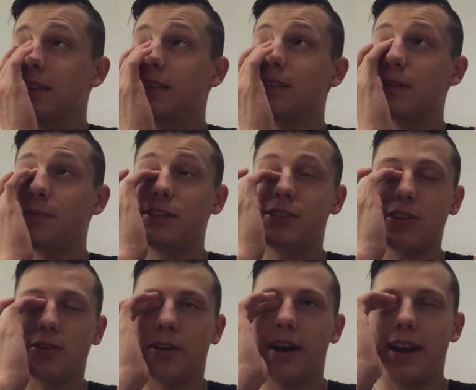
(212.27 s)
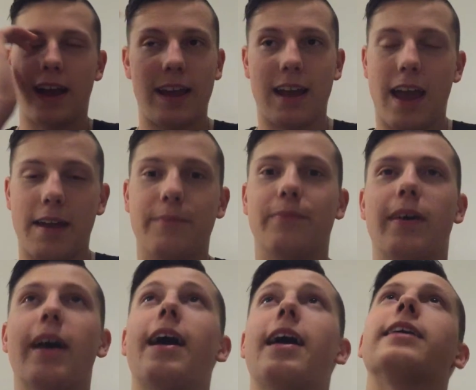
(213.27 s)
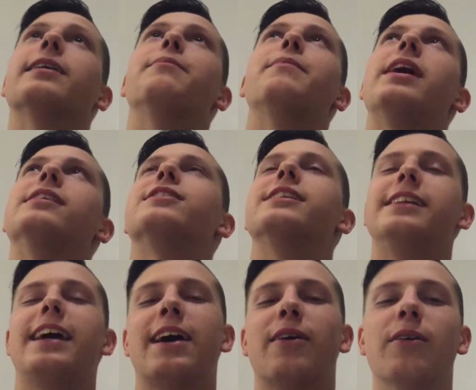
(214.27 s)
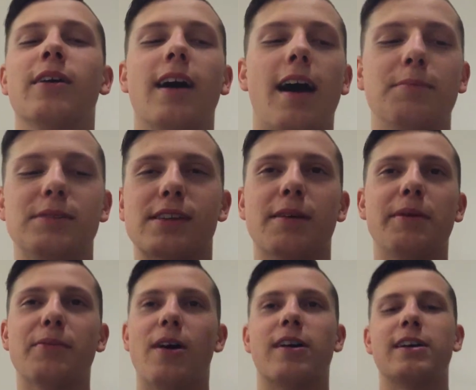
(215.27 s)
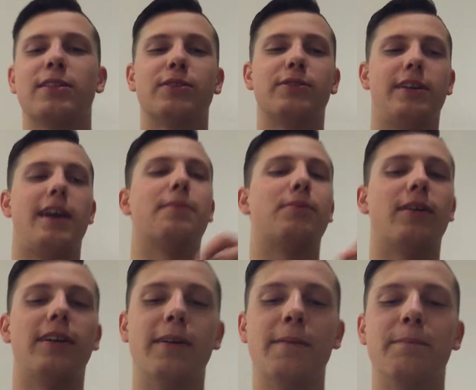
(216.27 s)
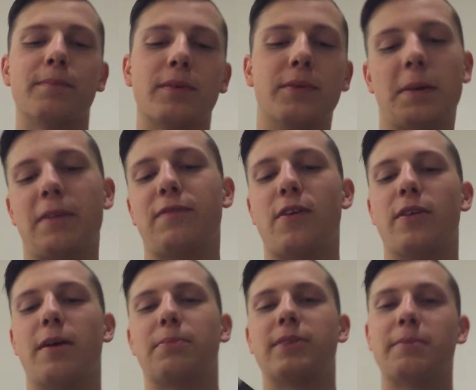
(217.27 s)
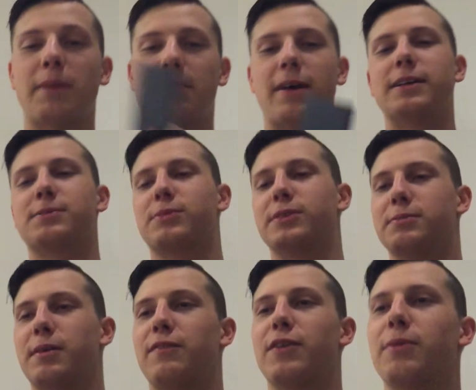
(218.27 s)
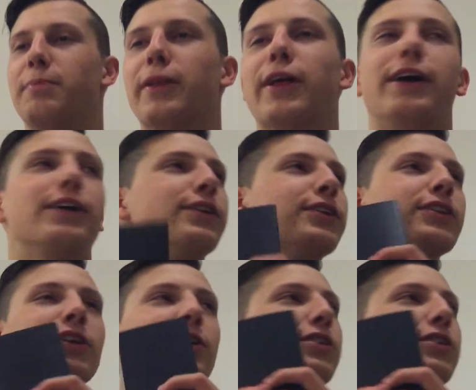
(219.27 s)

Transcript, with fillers: It's gonna be so great. I, I I can imagine it now. I'm just gonna be walking through the airport with my phone up, pretend my passport is my phone, be like,